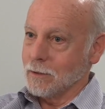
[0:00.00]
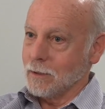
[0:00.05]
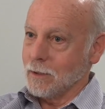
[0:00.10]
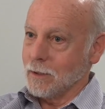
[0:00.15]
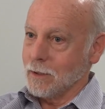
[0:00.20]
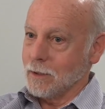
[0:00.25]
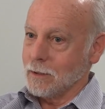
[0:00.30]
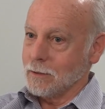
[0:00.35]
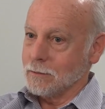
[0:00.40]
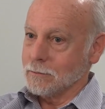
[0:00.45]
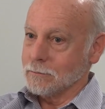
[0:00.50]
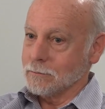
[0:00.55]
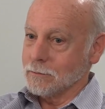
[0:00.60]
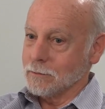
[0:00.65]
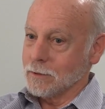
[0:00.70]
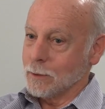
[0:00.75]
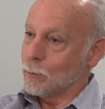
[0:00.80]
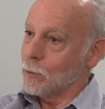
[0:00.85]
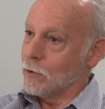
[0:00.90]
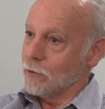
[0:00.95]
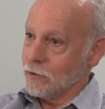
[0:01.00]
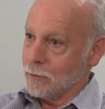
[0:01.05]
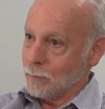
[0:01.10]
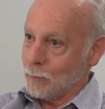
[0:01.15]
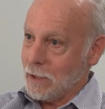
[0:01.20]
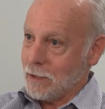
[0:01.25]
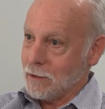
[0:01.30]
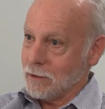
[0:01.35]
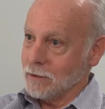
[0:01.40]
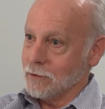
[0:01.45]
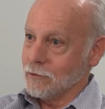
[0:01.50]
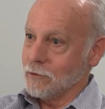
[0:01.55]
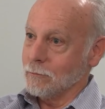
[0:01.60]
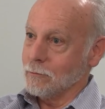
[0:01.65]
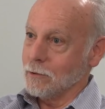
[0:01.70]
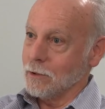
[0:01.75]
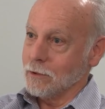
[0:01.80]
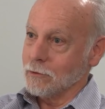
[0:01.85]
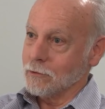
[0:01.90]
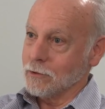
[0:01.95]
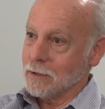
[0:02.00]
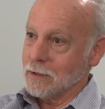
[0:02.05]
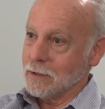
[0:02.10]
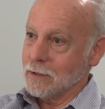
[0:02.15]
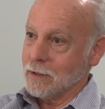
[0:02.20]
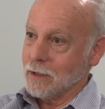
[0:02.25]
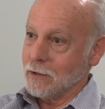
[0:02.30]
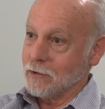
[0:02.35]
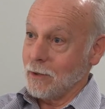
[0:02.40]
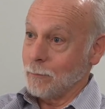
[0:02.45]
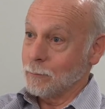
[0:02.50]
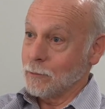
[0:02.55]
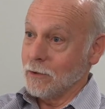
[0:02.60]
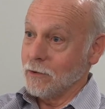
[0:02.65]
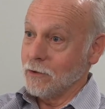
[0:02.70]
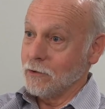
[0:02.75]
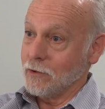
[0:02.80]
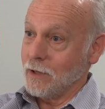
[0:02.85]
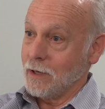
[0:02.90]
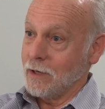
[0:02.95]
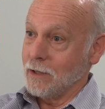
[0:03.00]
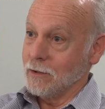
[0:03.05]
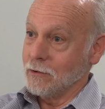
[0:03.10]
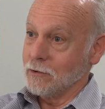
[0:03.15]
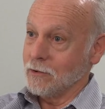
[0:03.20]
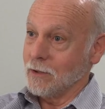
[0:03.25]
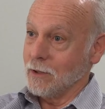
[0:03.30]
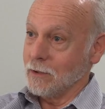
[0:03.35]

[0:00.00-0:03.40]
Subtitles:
liberals and moderates have largely accepted the science,